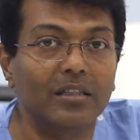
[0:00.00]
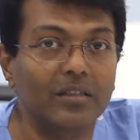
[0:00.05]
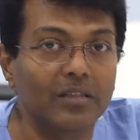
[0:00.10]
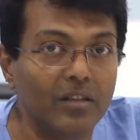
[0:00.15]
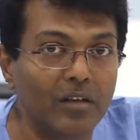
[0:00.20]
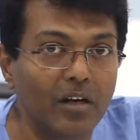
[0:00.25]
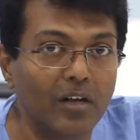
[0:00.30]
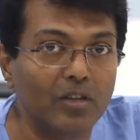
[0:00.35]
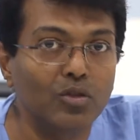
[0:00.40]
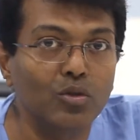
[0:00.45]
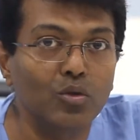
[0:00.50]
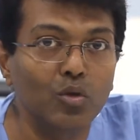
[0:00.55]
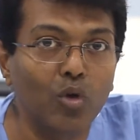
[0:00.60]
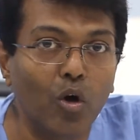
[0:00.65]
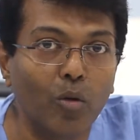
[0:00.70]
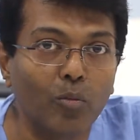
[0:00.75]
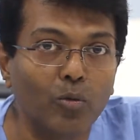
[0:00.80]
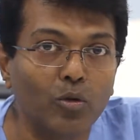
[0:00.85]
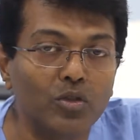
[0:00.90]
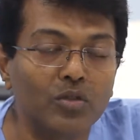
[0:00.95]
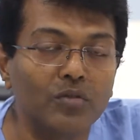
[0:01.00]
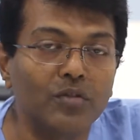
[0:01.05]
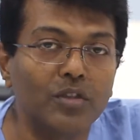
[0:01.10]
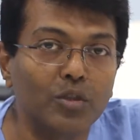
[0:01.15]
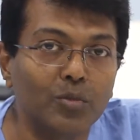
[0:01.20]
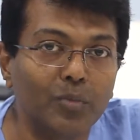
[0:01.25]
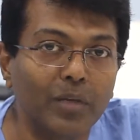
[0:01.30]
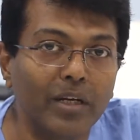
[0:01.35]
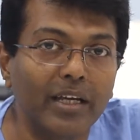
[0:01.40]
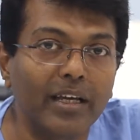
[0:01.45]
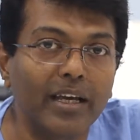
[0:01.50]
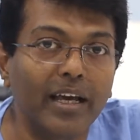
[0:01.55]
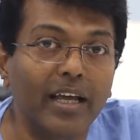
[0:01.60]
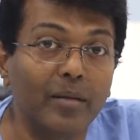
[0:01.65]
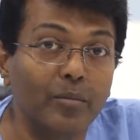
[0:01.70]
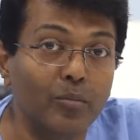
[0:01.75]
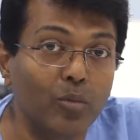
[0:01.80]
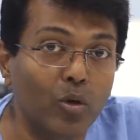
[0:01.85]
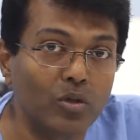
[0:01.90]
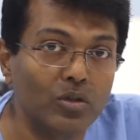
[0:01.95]
there are two hormones which play an
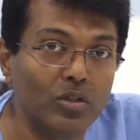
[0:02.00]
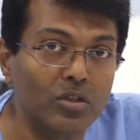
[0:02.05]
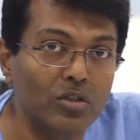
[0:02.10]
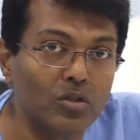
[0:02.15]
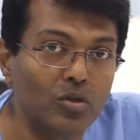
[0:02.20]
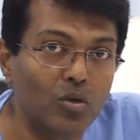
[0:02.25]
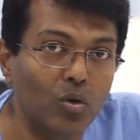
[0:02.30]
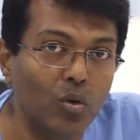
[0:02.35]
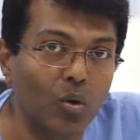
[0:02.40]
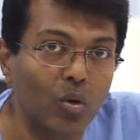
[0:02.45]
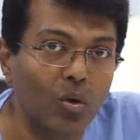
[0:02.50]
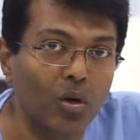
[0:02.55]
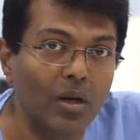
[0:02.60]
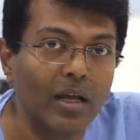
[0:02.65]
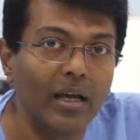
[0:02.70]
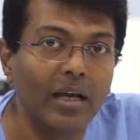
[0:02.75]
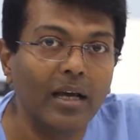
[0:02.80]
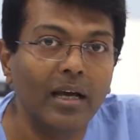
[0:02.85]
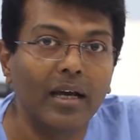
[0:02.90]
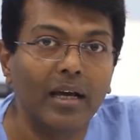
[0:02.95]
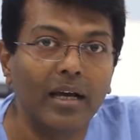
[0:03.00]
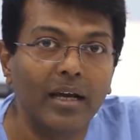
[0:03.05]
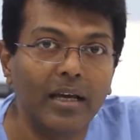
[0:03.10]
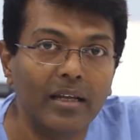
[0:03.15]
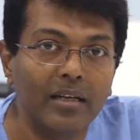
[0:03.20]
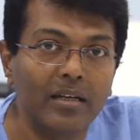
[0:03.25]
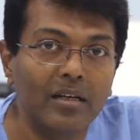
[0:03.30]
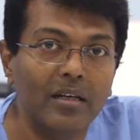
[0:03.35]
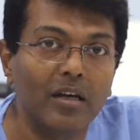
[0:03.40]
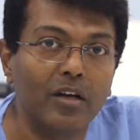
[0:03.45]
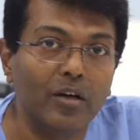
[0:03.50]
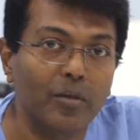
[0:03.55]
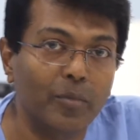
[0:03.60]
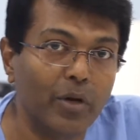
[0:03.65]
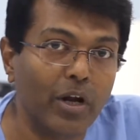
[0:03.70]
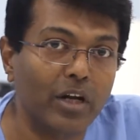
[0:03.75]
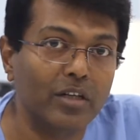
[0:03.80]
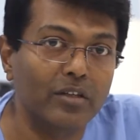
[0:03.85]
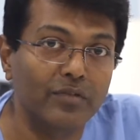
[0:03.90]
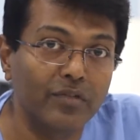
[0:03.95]
important role in
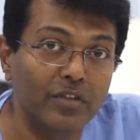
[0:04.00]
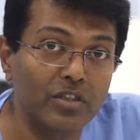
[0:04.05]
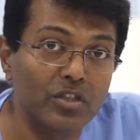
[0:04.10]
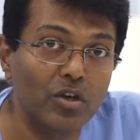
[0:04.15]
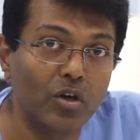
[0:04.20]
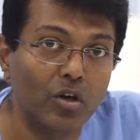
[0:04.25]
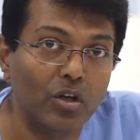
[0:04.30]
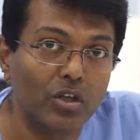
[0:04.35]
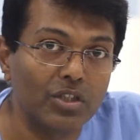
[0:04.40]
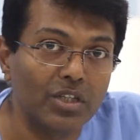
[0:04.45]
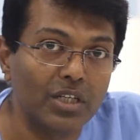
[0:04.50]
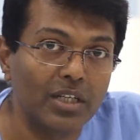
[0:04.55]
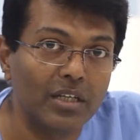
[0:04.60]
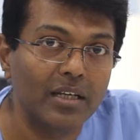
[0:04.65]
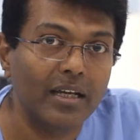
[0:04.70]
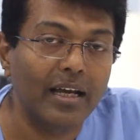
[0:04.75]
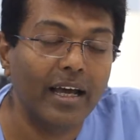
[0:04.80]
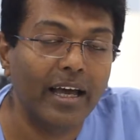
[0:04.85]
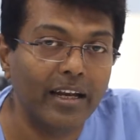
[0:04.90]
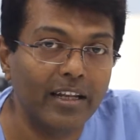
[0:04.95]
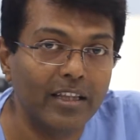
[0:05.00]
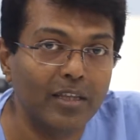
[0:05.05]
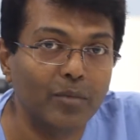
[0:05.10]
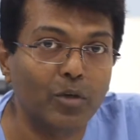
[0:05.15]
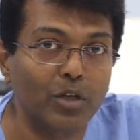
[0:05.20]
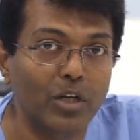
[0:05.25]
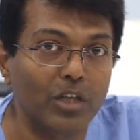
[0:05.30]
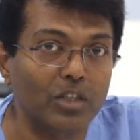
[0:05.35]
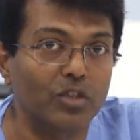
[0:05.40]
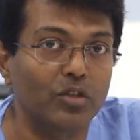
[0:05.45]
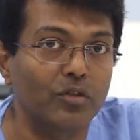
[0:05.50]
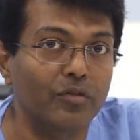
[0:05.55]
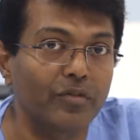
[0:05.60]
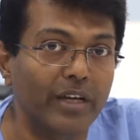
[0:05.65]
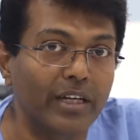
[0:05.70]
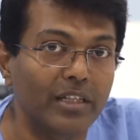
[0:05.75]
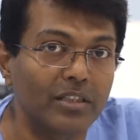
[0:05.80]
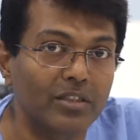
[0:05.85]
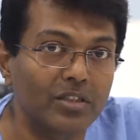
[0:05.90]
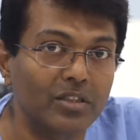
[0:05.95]
reproductive physiology and in the production of
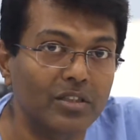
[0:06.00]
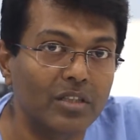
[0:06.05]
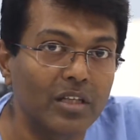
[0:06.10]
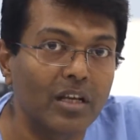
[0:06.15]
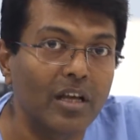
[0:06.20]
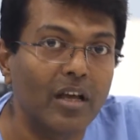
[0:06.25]
eggs,